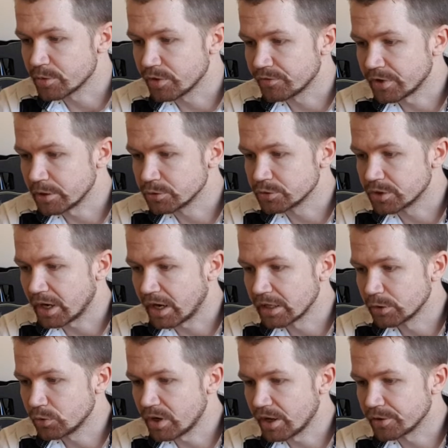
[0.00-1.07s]
the founder
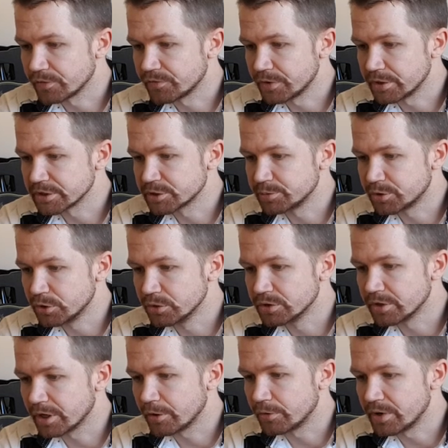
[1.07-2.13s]
Alois the First
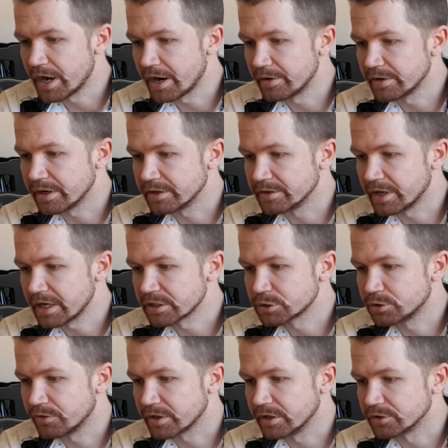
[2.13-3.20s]
brewed a rare and
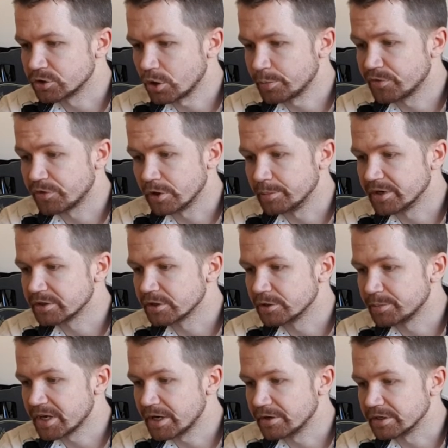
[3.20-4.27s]
extravagant top fermented
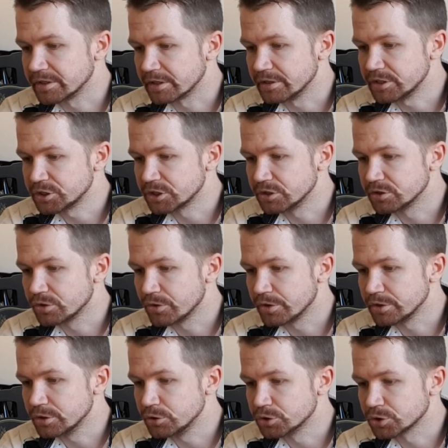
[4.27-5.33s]
beer in addition to the
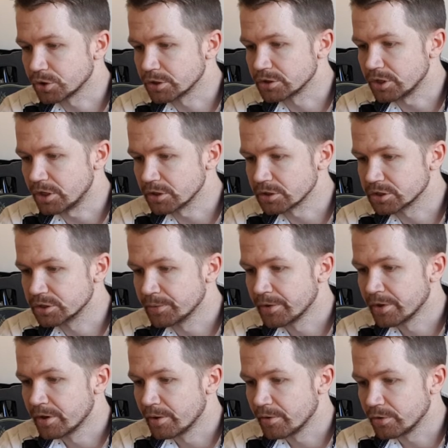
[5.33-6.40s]
usual dark
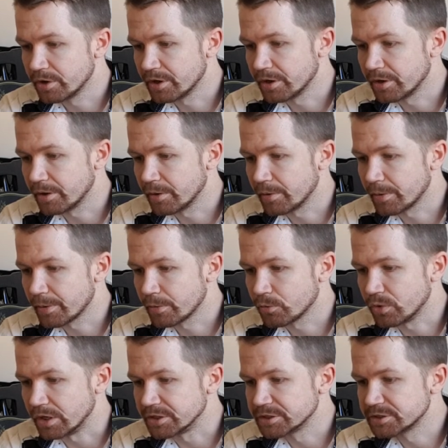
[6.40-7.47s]

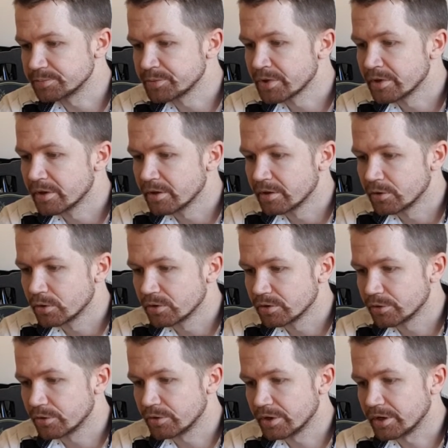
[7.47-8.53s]
ones,
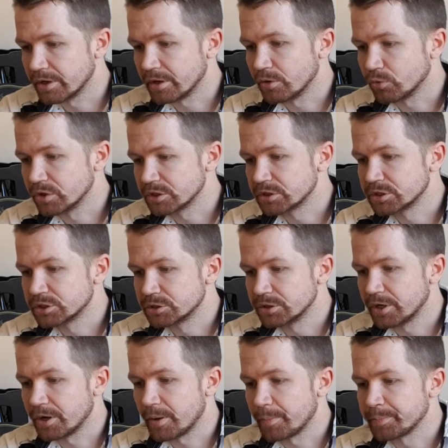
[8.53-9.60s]
which
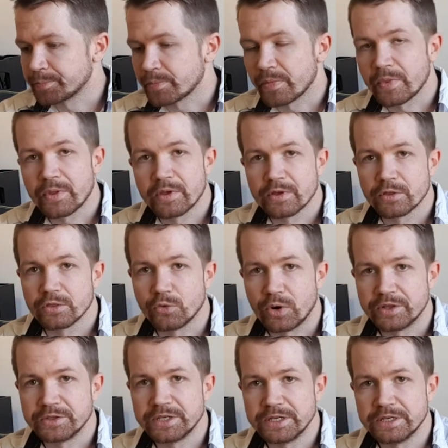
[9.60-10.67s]
the
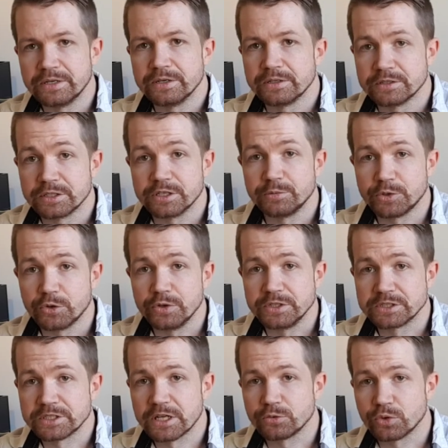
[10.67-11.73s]
one he did brew
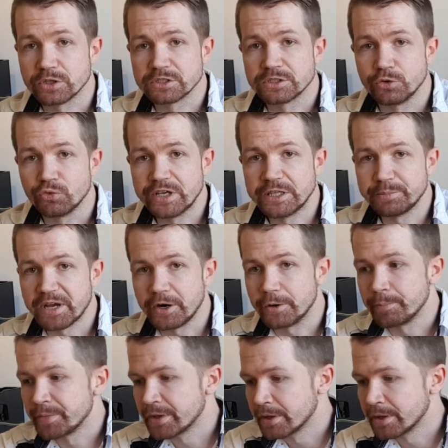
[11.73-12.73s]
instead was wheat beer.